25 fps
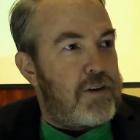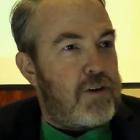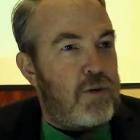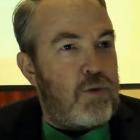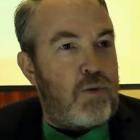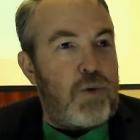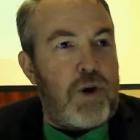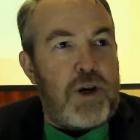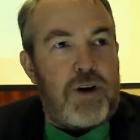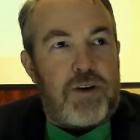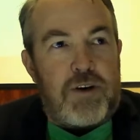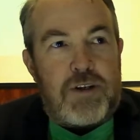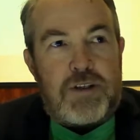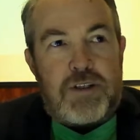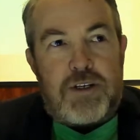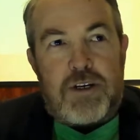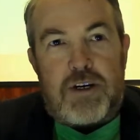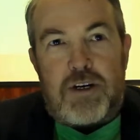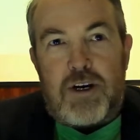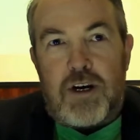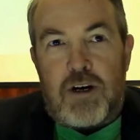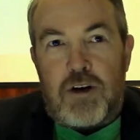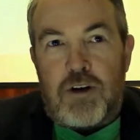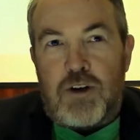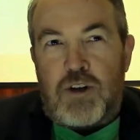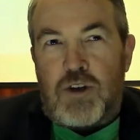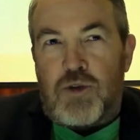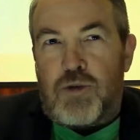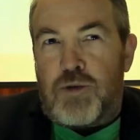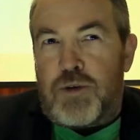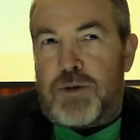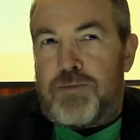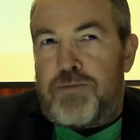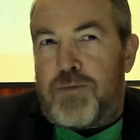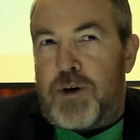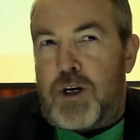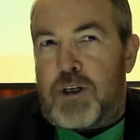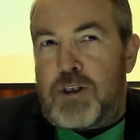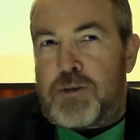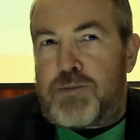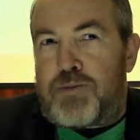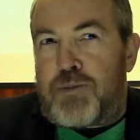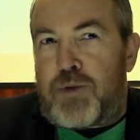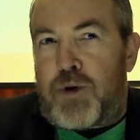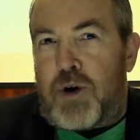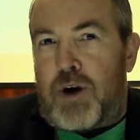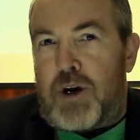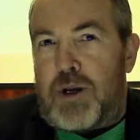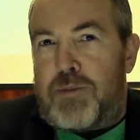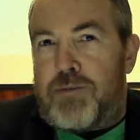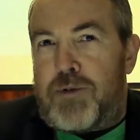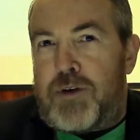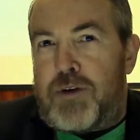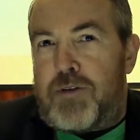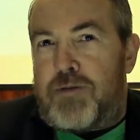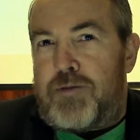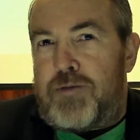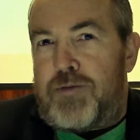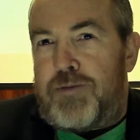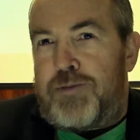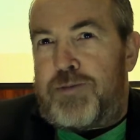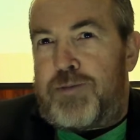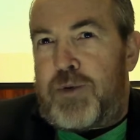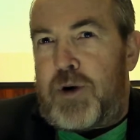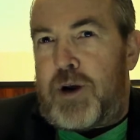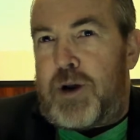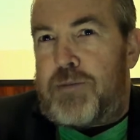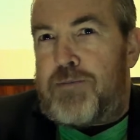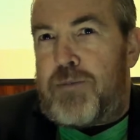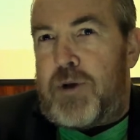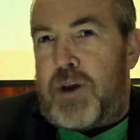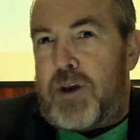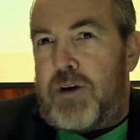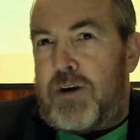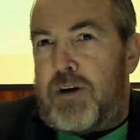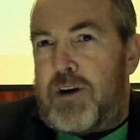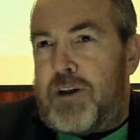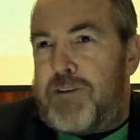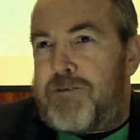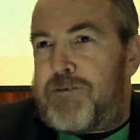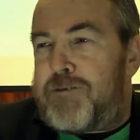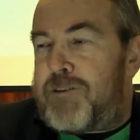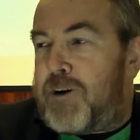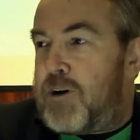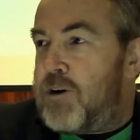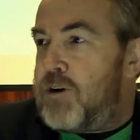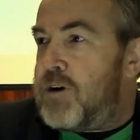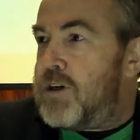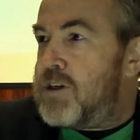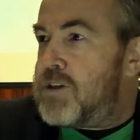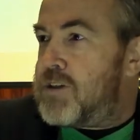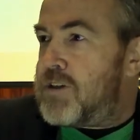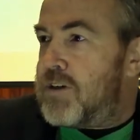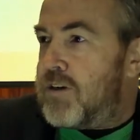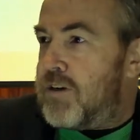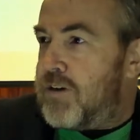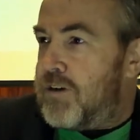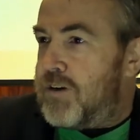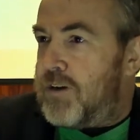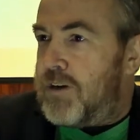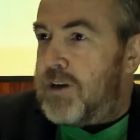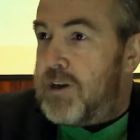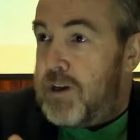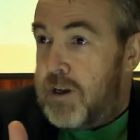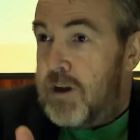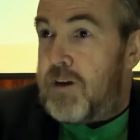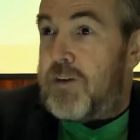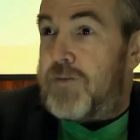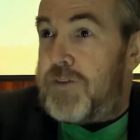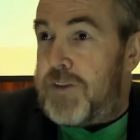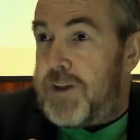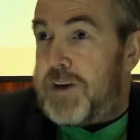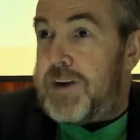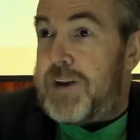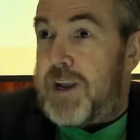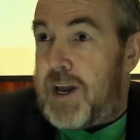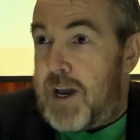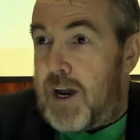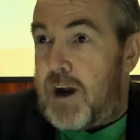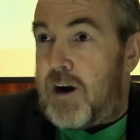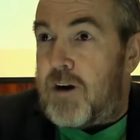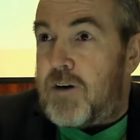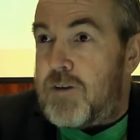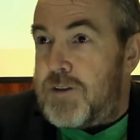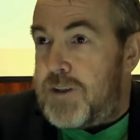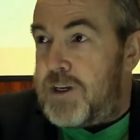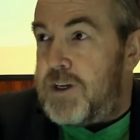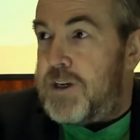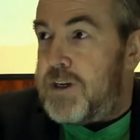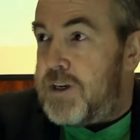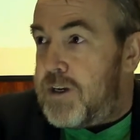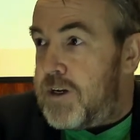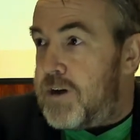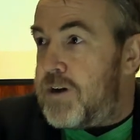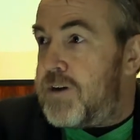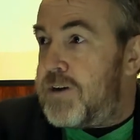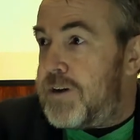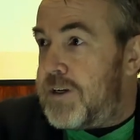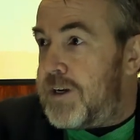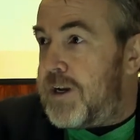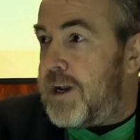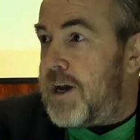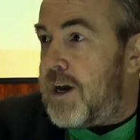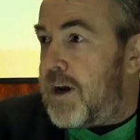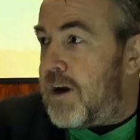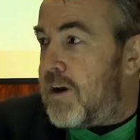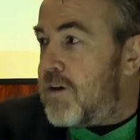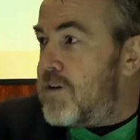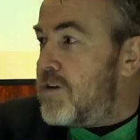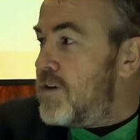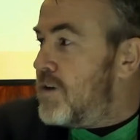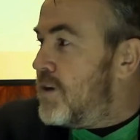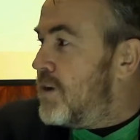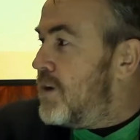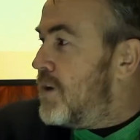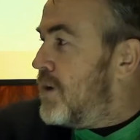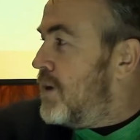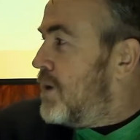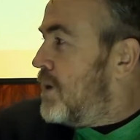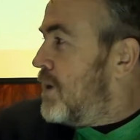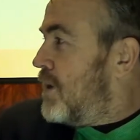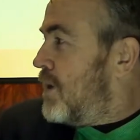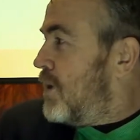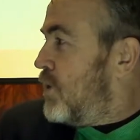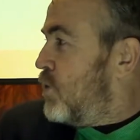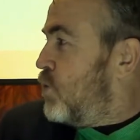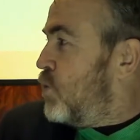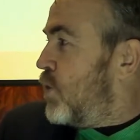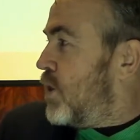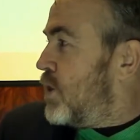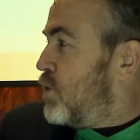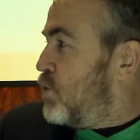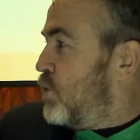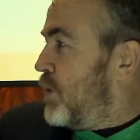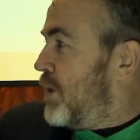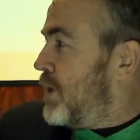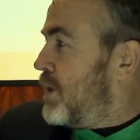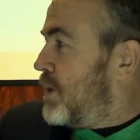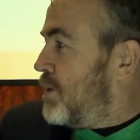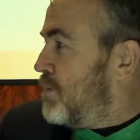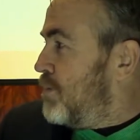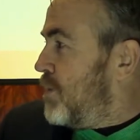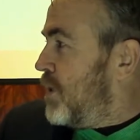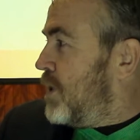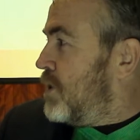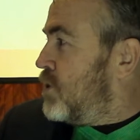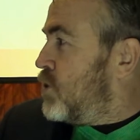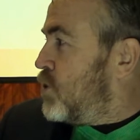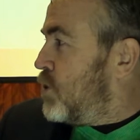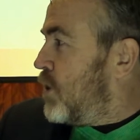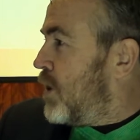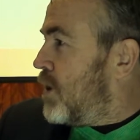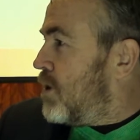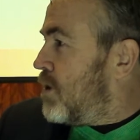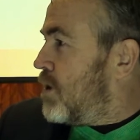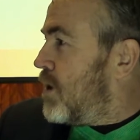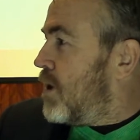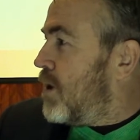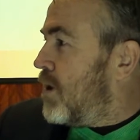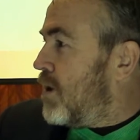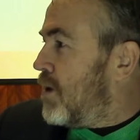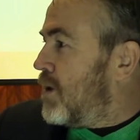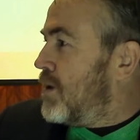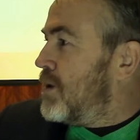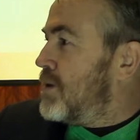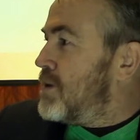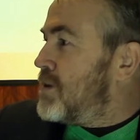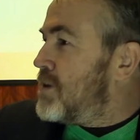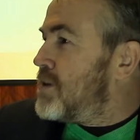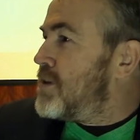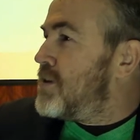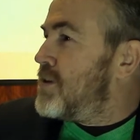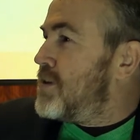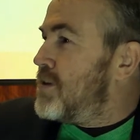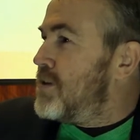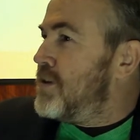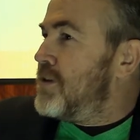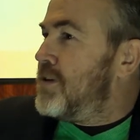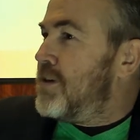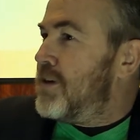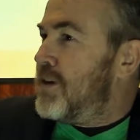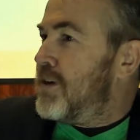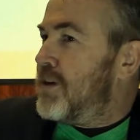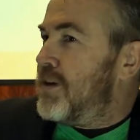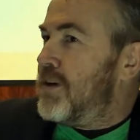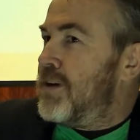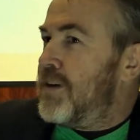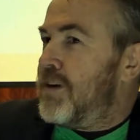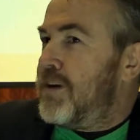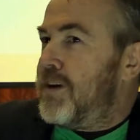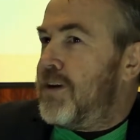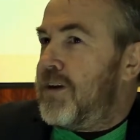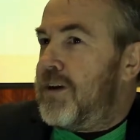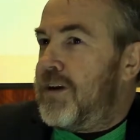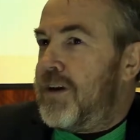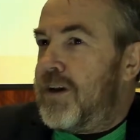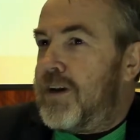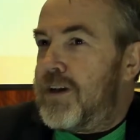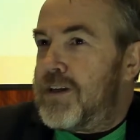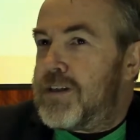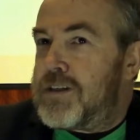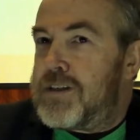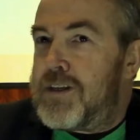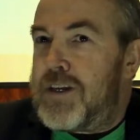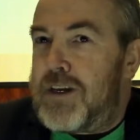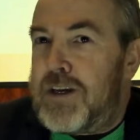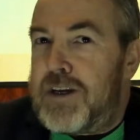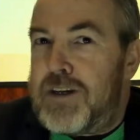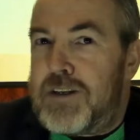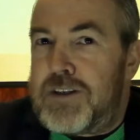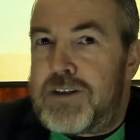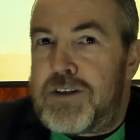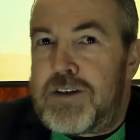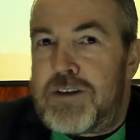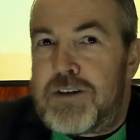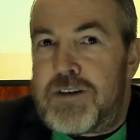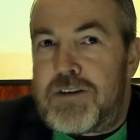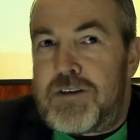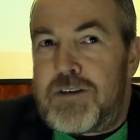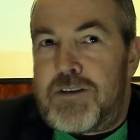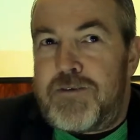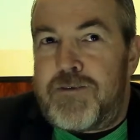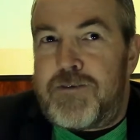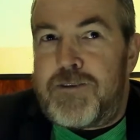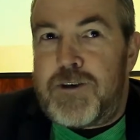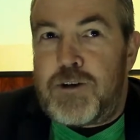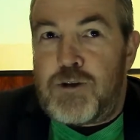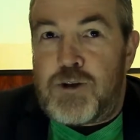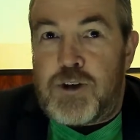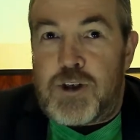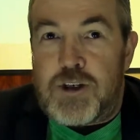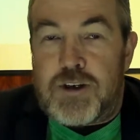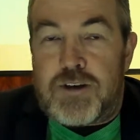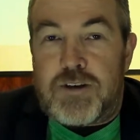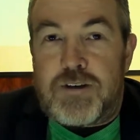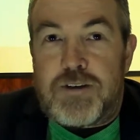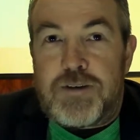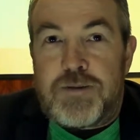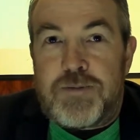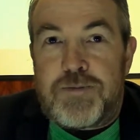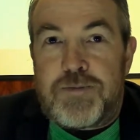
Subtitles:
whereas a coach would most primarily focus on the now, the here and now, and what we can mean to our clients as they enter future.